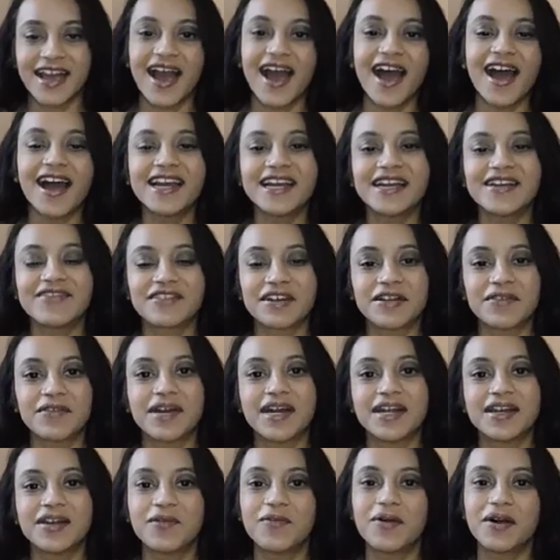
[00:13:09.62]
explore that
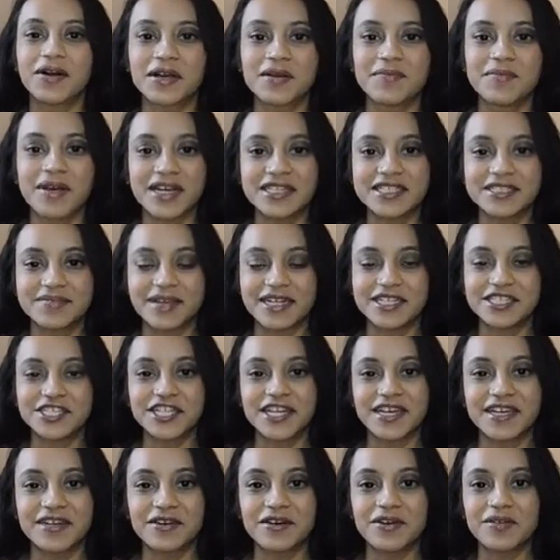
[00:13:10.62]
every single week
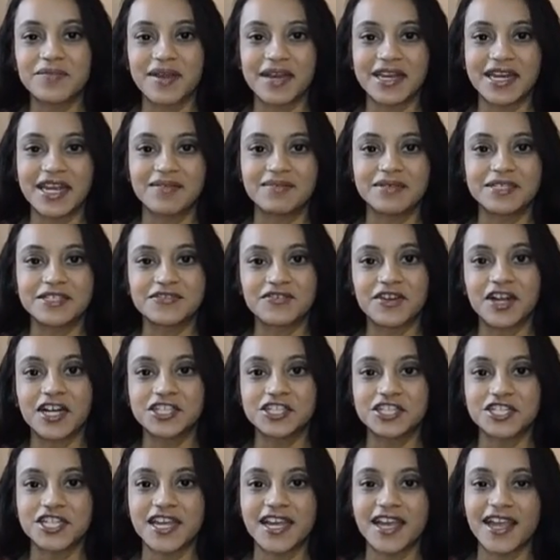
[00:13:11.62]
has honestly really
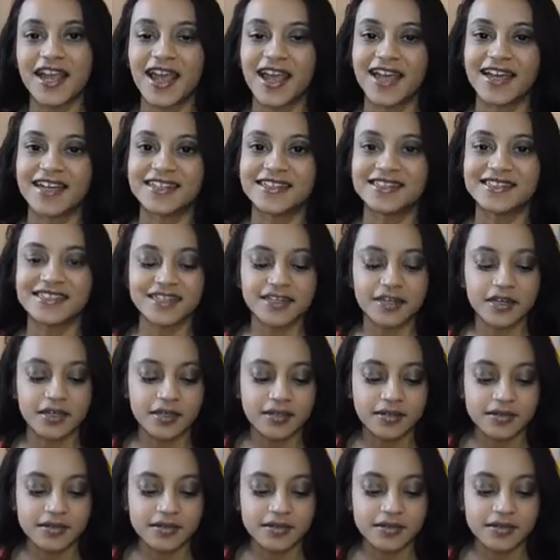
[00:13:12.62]
helped me in